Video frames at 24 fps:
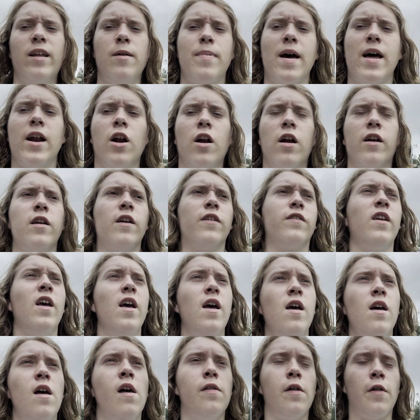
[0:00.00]
better because
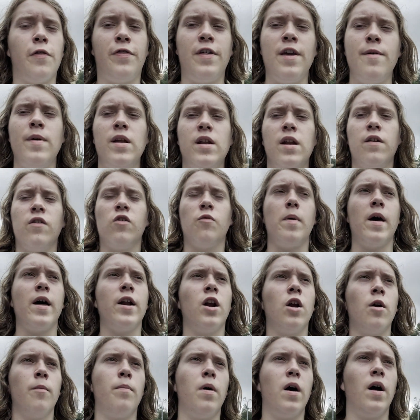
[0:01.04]
the theming is
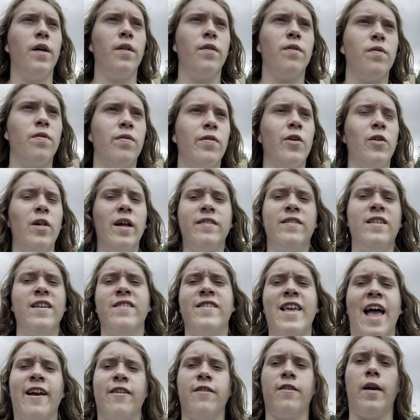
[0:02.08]
better, but they're the
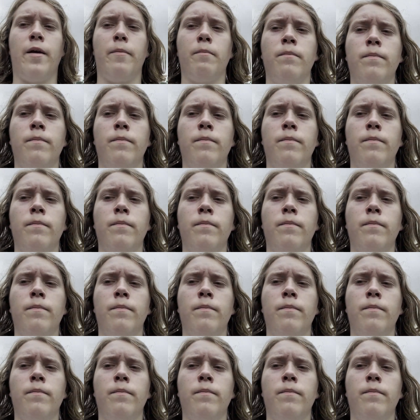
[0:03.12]
exact same.